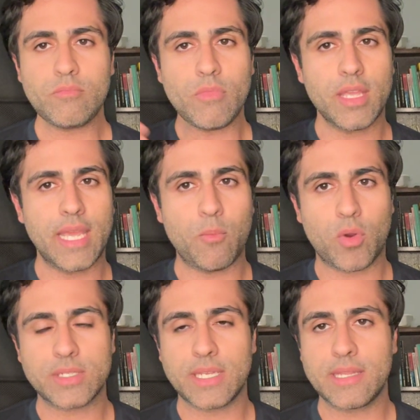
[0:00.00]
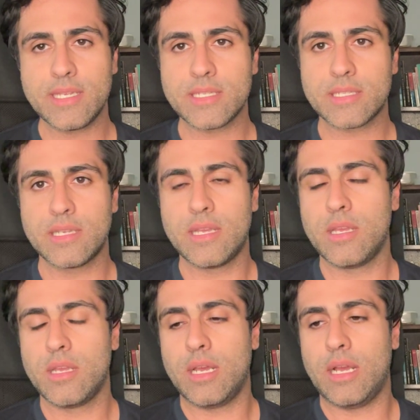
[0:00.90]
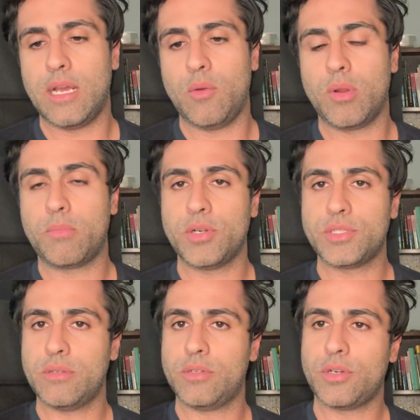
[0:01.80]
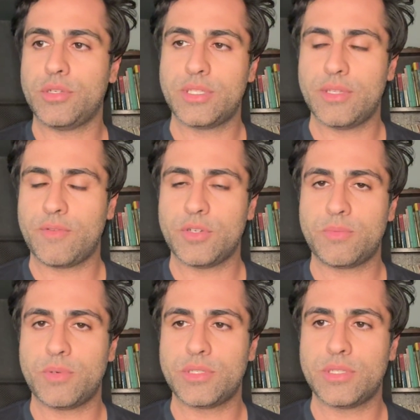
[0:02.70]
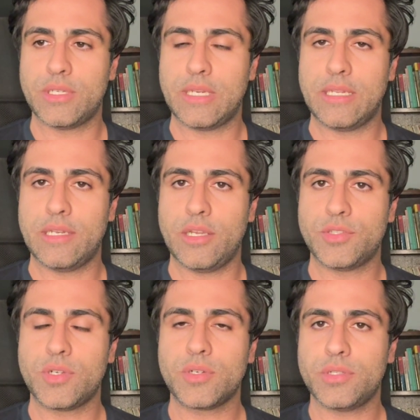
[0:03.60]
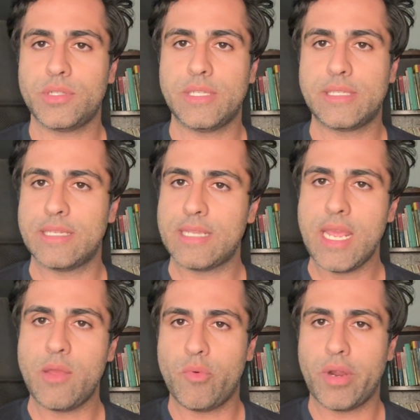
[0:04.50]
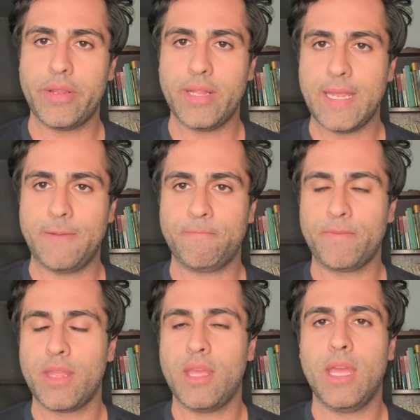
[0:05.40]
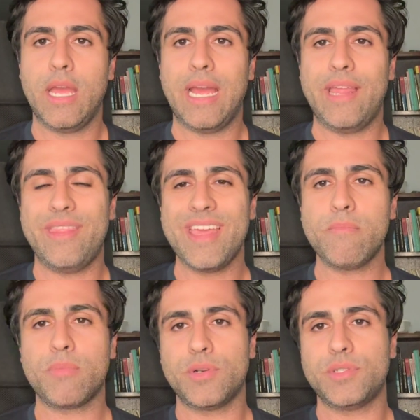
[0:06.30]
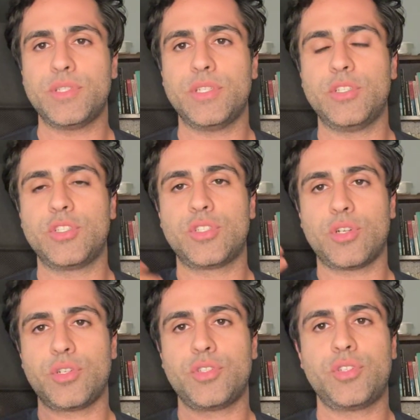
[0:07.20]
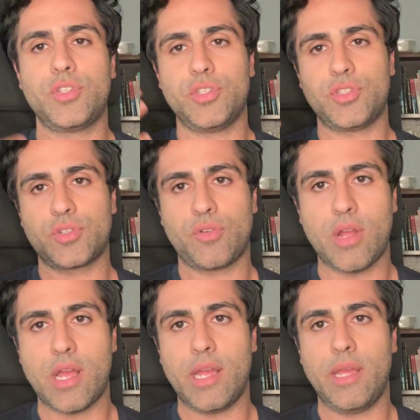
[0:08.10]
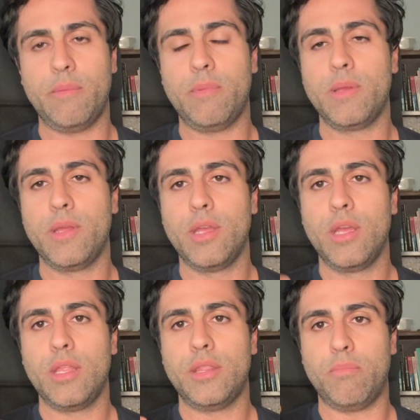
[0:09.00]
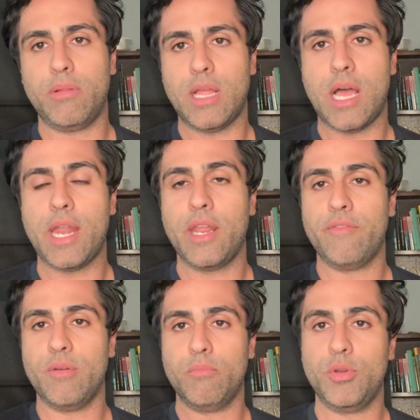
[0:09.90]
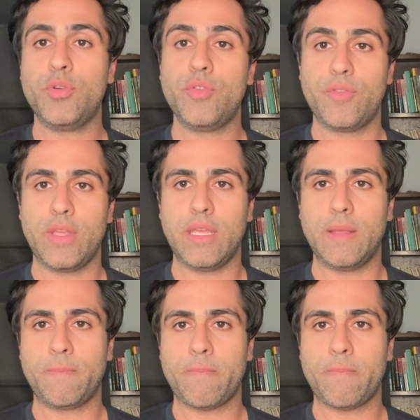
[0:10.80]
The game works like this. One person turns to the first person in a circle and says, hey, why are you late? And that person starts to describe the plot of a movie.